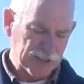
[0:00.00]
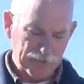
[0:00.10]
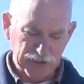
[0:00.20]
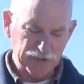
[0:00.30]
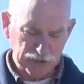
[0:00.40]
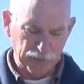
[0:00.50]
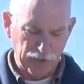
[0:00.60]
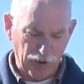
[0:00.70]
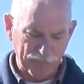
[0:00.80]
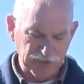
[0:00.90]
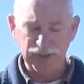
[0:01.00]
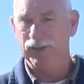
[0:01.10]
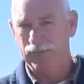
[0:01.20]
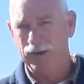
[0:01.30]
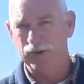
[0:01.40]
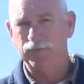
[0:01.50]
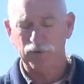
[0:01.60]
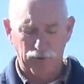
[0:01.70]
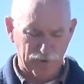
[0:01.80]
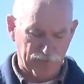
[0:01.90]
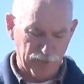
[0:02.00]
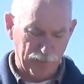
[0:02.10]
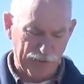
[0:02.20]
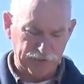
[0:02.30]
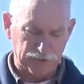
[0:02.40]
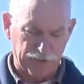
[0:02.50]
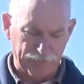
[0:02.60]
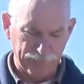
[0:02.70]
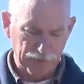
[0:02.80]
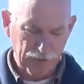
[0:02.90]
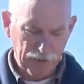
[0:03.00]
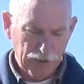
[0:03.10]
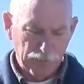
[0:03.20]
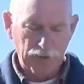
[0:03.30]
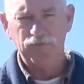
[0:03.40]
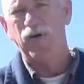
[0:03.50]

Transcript: some issues with harvesting even in Florida for the pet trade. But